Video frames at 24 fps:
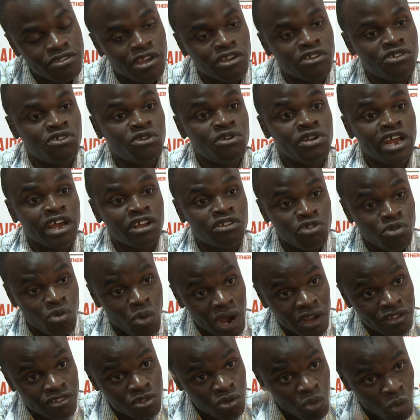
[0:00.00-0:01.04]
sexual
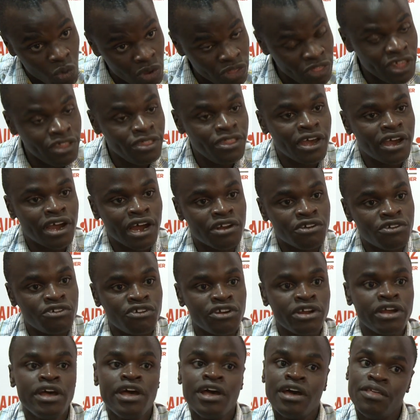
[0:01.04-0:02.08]
networks within the
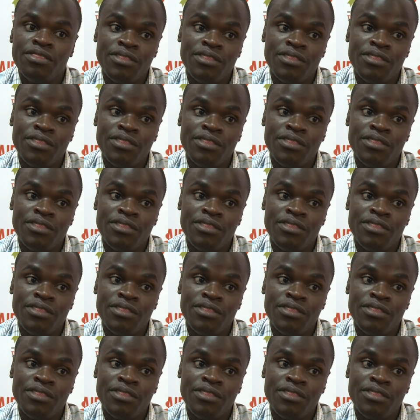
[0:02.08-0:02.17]
country.